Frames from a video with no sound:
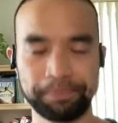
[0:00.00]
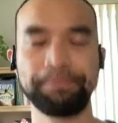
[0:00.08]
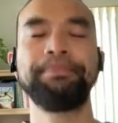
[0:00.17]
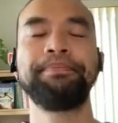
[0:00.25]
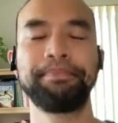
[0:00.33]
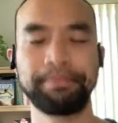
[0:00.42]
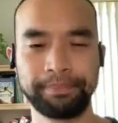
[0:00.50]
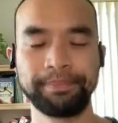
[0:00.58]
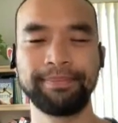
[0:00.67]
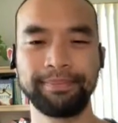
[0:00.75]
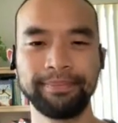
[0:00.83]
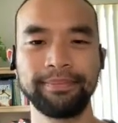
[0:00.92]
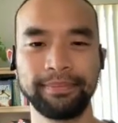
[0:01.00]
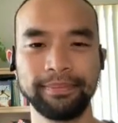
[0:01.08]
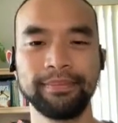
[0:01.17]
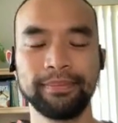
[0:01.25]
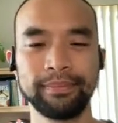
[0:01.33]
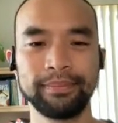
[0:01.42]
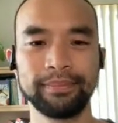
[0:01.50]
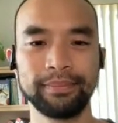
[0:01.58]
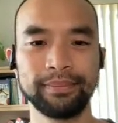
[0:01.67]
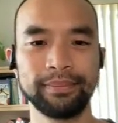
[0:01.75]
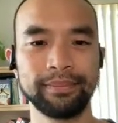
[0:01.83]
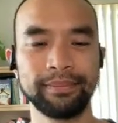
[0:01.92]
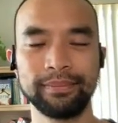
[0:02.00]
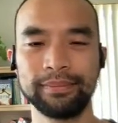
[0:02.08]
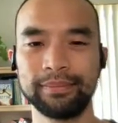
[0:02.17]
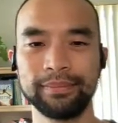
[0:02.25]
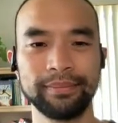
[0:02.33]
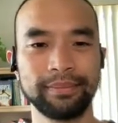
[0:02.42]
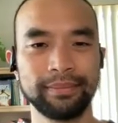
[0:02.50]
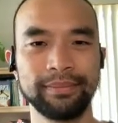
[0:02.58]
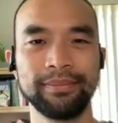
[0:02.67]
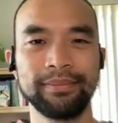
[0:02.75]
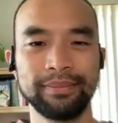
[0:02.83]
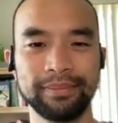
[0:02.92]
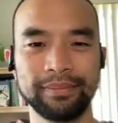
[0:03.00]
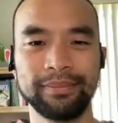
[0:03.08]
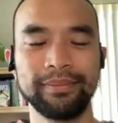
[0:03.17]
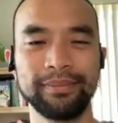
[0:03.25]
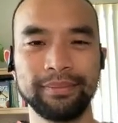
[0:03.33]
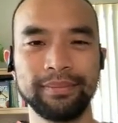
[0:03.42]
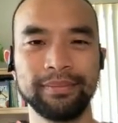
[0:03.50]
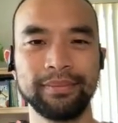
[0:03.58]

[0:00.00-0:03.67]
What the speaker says: (silent)